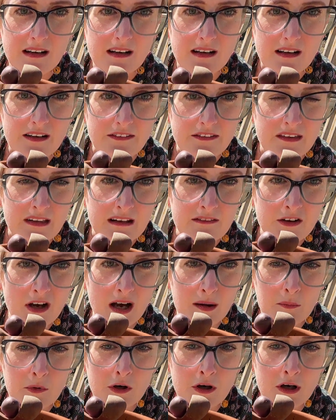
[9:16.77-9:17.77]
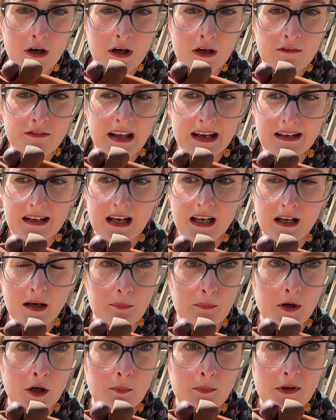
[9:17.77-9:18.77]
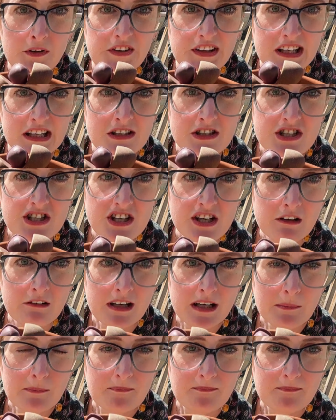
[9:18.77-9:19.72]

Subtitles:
So they've got more of that kind of purple tinge to it.